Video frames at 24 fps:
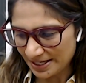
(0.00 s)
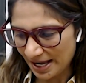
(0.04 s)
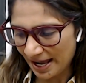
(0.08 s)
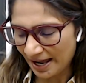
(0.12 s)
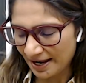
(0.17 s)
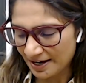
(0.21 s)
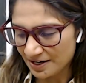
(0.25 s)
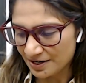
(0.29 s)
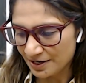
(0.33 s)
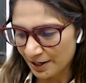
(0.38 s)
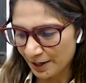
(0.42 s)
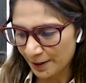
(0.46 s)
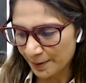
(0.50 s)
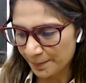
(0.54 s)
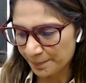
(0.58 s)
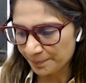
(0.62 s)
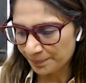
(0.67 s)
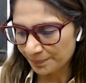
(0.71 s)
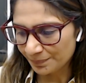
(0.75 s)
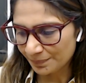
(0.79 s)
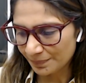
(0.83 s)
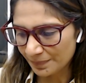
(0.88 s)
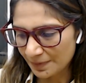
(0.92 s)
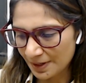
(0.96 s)
and
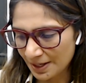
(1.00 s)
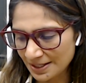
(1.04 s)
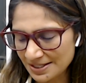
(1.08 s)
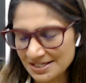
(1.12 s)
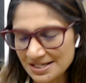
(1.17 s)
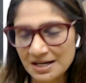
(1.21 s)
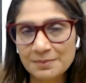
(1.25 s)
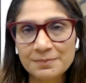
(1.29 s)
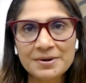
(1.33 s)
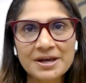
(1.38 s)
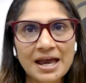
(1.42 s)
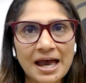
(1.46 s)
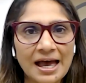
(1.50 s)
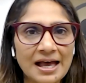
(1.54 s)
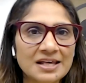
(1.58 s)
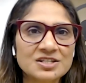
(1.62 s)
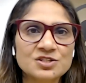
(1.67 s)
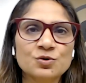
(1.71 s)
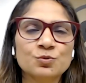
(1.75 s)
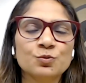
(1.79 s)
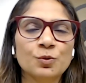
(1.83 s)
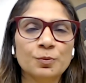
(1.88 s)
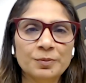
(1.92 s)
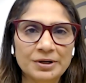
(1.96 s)
tell me, as
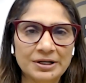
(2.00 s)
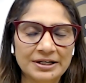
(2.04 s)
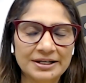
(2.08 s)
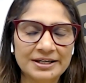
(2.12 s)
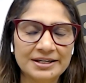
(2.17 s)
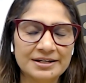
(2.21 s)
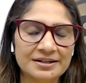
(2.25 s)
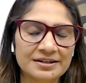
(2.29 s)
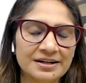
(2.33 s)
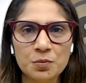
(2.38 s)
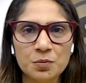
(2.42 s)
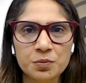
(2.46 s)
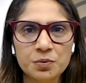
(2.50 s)
a woman leader,